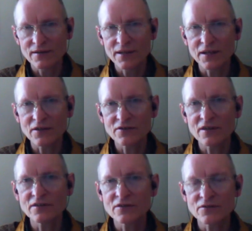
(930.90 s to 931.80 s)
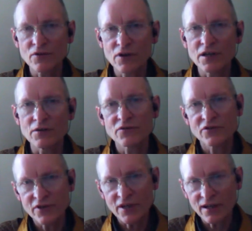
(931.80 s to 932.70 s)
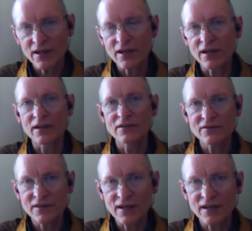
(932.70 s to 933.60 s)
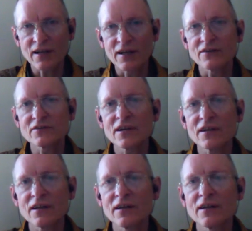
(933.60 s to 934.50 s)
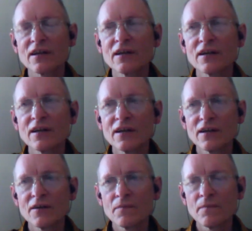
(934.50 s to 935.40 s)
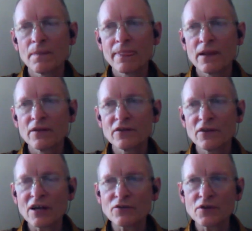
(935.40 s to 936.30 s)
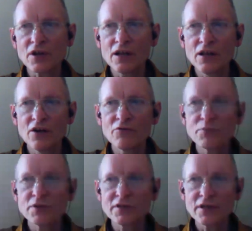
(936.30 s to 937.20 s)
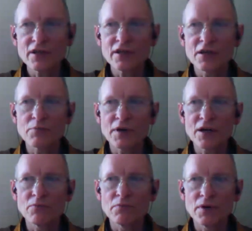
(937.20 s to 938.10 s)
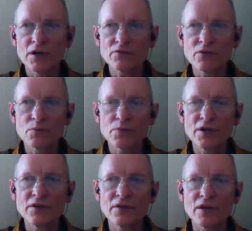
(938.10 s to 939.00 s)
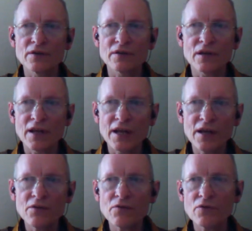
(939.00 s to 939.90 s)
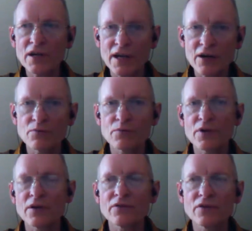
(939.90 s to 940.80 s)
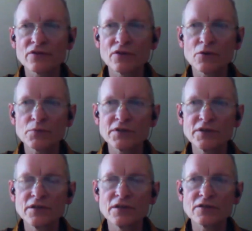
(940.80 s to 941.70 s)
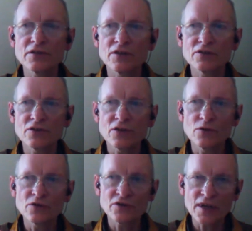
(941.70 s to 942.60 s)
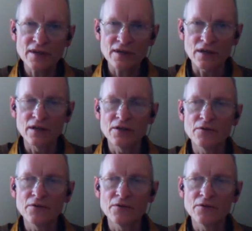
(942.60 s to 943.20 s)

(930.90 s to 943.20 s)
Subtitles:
get a sense of relief, settling. So that's what I love particularly about mindful breathing, that every out-breath is an opportunity to settle